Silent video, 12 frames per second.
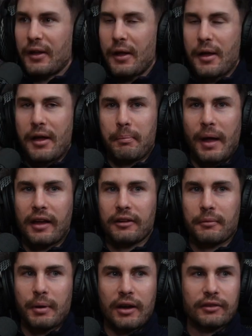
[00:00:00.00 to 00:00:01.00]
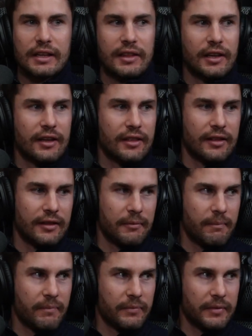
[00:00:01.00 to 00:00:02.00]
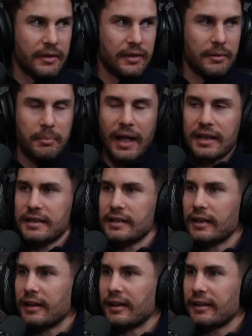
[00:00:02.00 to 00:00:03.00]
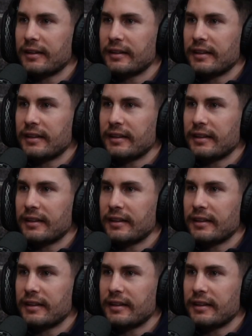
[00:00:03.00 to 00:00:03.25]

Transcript: apparently they're the pansia